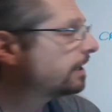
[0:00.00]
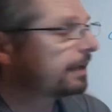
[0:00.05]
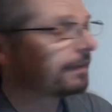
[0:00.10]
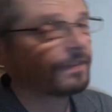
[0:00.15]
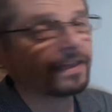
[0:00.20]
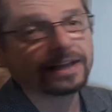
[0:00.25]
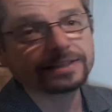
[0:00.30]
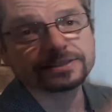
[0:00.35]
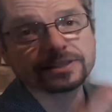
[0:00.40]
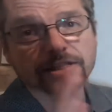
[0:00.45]
And
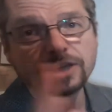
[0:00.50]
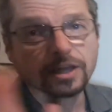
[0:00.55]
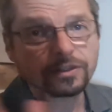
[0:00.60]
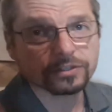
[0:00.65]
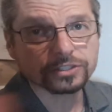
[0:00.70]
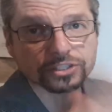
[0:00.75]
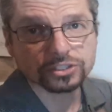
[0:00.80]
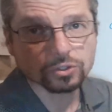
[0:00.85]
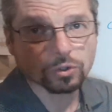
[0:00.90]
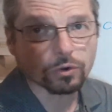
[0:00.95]
that's
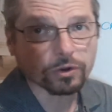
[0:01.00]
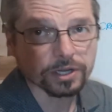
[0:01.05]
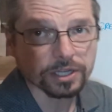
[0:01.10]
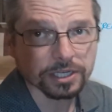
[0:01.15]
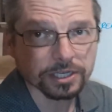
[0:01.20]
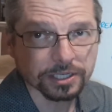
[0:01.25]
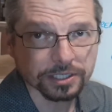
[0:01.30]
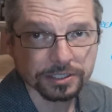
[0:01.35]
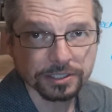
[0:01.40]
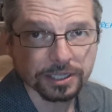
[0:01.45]
another story
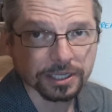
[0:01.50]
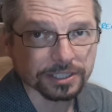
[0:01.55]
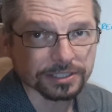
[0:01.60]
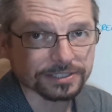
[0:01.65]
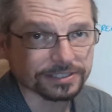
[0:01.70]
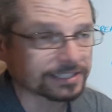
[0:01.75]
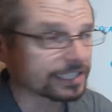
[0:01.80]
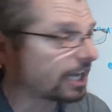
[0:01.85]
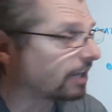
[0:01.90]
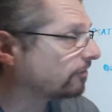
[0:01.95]
in
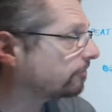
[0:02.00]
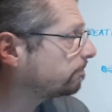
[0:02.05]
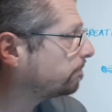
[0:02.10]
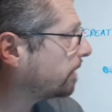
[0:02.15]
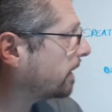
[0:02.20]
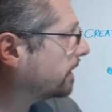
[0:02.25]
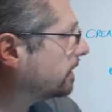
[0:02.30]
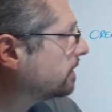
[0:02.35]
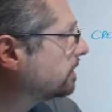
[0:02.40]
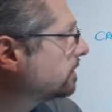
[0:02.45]
itself.
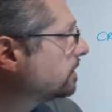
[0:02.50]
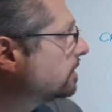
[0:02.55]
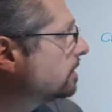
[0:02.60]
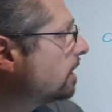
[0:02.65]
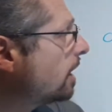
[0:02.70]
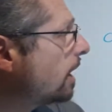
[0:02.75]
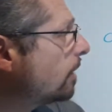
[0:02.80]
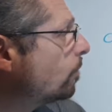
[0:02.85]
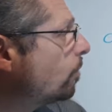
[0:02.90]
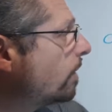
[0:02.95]
But
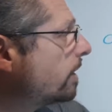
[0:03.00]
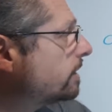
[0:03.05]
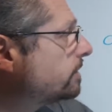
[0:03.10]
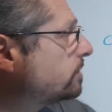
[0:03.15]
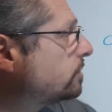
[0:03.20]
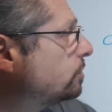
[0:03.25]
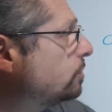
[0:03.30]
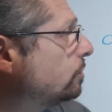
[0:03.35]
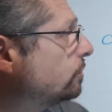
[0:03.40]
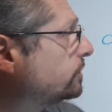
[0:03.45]
I wanted
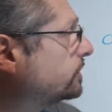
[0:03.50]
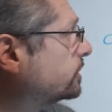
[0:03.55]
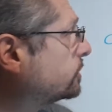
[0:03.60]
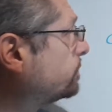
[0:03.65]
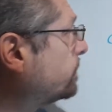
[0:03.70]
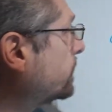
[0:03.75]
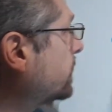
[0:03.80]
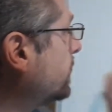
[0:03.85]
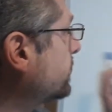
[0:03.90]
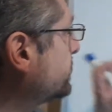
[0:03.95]
to use this
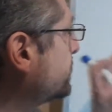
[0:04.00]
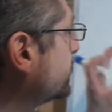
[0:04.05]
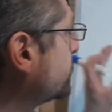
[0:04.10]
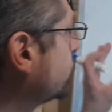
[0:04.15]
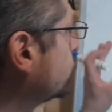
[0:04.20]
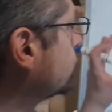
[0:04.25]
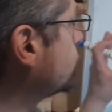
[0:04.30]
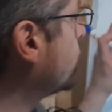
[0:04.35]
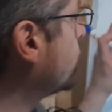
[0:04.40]
because this is